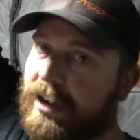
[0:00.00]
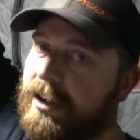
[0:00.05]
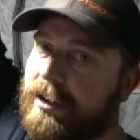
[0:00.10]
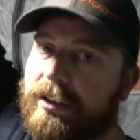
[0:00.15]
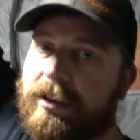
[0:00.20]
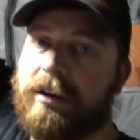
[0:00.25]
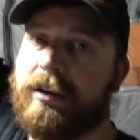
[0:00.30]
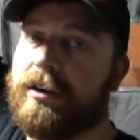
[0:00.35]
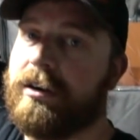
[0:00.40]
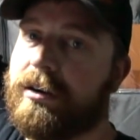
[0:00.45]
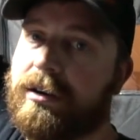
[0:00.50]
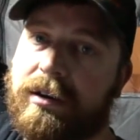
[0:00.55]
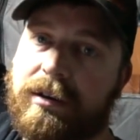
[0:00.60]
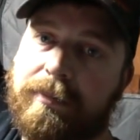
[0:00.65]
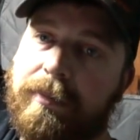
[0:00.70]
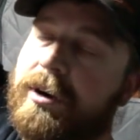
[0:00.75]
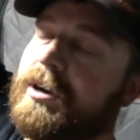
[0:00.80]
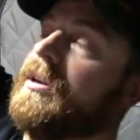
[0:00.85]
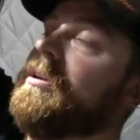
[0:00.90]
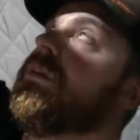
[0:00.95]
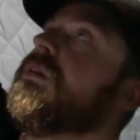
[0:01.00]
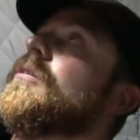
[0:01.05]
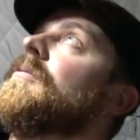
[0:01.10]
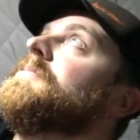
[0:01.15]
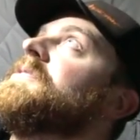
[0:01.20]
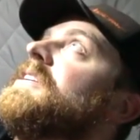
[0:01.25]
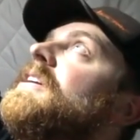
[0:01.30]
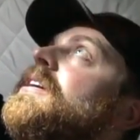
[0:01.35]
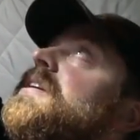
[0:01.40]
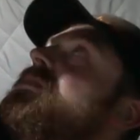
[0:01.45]
got long monkey
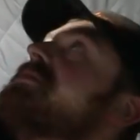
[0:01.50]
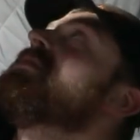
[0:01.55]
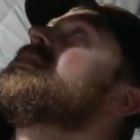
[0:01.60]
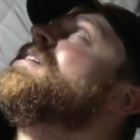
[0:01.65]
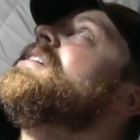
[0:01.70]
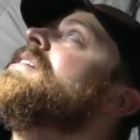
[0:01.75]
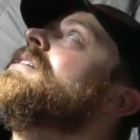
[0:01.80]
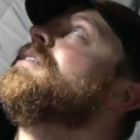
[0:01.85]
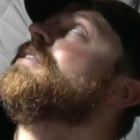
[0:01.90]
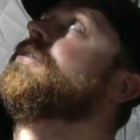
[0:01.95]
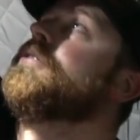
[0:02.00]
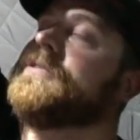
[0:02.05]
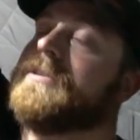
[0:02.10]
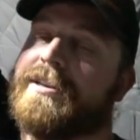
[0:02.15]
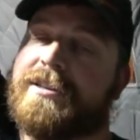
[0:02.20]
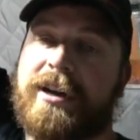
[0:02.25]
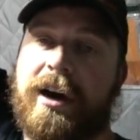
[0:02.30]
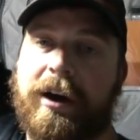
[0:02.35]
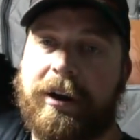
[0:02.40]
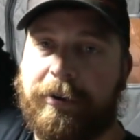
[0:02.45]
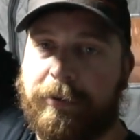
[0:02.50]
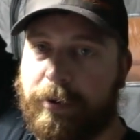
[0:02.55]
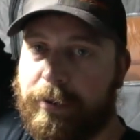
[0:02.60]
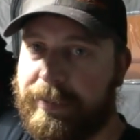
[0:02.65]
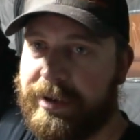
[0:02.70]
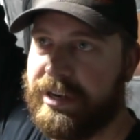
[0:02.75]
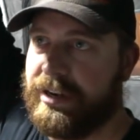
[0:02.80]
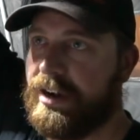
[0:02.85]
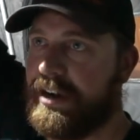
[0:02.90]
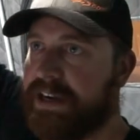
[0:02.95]
arms, guys. There's a ton of room
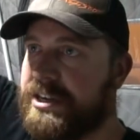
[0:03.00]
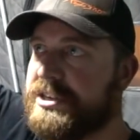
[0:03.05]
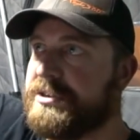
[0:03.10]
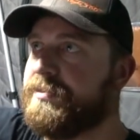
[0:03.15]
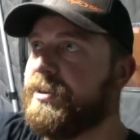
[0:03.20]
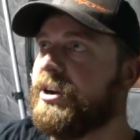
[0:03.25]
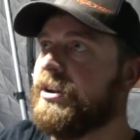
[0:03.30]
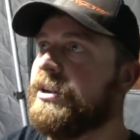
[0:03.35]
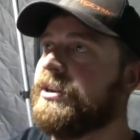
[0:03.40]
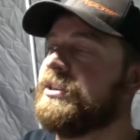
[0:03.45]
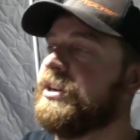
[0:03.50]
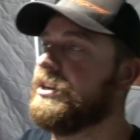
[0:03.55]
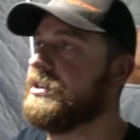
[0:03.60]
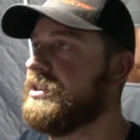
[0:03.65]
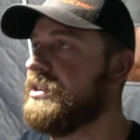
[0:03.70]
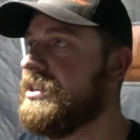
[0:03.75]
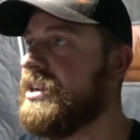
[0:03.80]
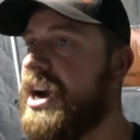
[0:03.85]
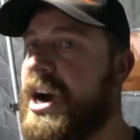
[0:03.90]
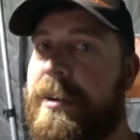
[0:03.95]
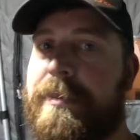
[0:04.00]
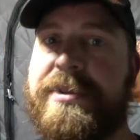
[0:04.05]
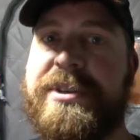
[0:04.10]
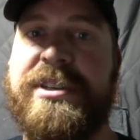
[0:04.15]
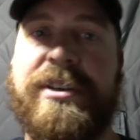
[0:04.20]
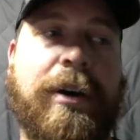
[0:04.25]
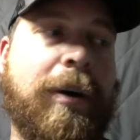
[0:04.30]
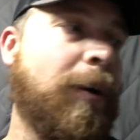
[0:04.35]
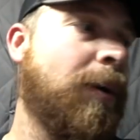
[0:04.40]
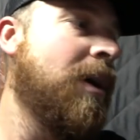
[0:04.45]
in here. I can just barely touch the top.
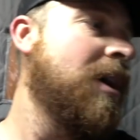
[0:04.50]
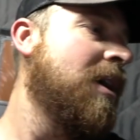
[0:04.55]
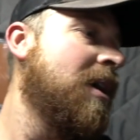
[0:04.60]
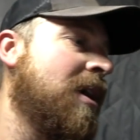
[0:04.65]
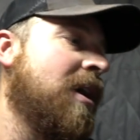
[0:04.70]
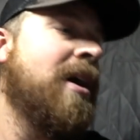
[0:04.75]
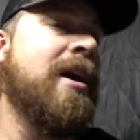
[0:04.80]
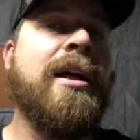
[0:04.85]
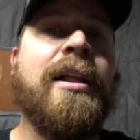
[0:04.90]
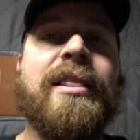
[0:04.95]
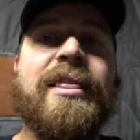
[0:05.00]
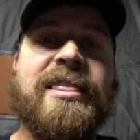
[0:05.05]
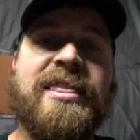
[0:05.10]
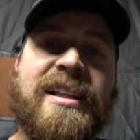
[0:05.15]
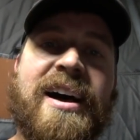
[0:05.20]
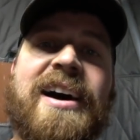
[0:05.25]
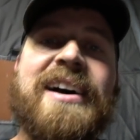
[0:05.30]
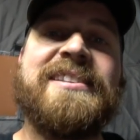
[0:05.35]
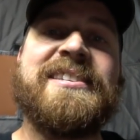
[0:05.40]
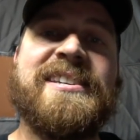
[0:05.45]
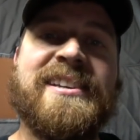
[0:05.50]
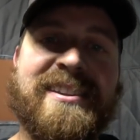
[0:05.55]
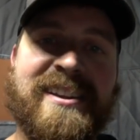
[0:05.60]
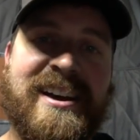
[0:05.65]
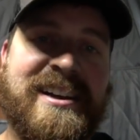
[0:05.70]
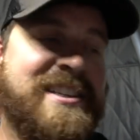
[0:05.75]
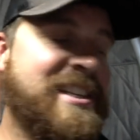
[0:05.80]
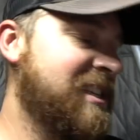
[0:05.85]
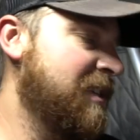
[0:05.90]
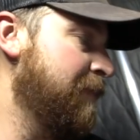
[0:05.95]
So lots and
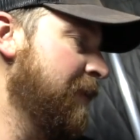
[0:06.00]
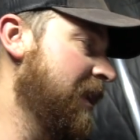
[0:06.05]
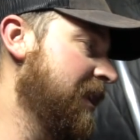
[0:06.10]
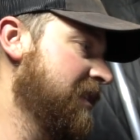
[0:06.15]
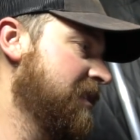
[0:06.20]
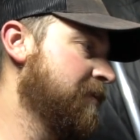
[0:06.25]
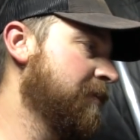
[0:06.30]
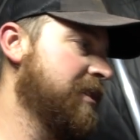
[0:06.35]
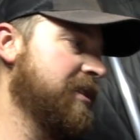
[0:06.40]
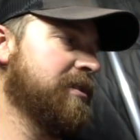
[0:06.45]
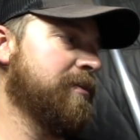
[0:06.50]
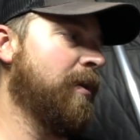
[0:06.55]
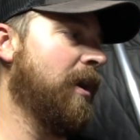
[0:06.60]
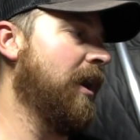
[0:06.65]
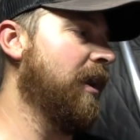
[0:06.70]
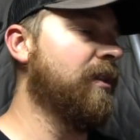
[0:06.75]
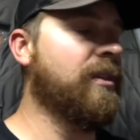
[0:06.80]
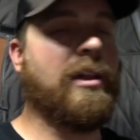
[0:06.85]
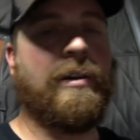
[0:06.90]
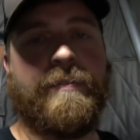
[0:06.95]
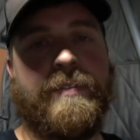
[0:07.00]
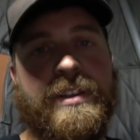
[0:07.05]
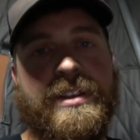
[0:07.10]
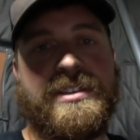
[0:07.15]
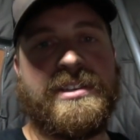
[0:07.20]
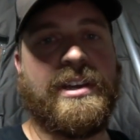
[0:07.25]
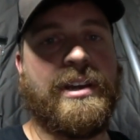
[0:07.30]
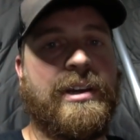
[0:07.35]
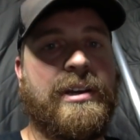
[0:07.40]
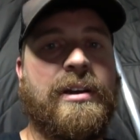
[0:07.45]
lots of space, which is why I love
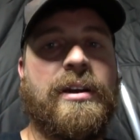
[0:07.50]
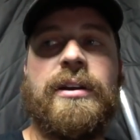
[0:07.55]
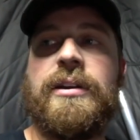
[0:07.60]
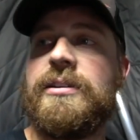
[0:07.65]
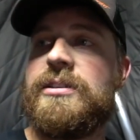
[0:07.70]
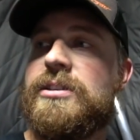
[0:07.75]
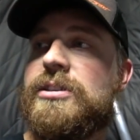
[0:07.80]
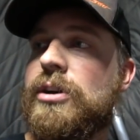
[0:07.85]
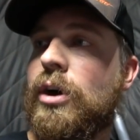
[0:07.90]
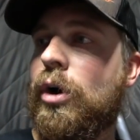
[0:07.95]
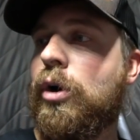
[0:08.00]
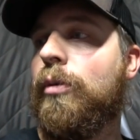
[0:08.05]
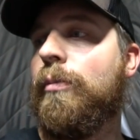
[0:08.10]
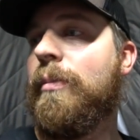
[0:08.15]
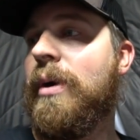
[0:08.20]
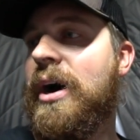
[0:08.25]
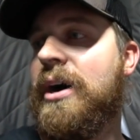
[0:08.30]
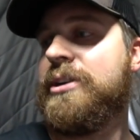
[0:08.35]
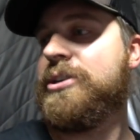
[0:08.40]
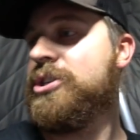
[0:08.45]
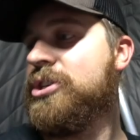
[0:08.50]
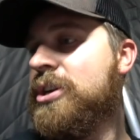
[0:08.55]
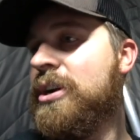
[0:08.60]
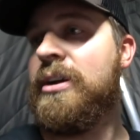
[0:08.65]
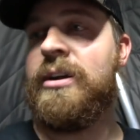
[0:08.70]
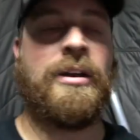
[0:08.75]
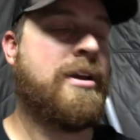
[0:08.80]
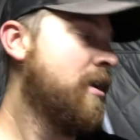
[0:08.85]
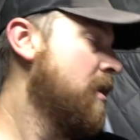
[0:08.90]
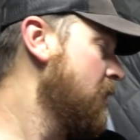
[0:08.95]
this thing so much.
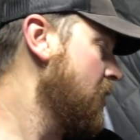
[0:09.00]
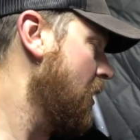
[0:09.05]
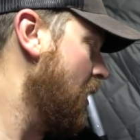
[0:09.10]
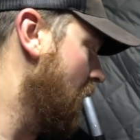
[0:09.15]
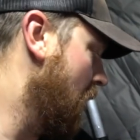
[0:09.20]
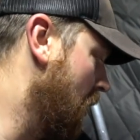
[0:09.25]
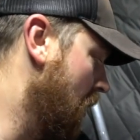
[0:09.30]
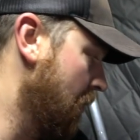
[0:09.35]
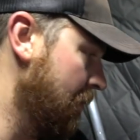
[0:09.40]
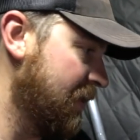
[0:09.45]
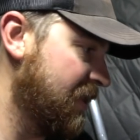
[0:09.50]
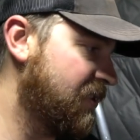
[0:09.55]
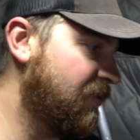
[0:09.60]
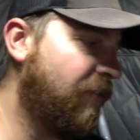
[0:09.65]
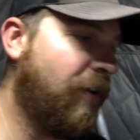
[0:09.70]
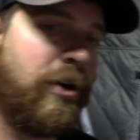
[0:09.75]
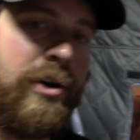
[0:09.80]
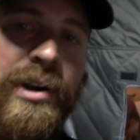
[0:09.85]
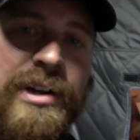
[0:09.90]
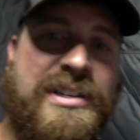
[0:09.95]
Um, as far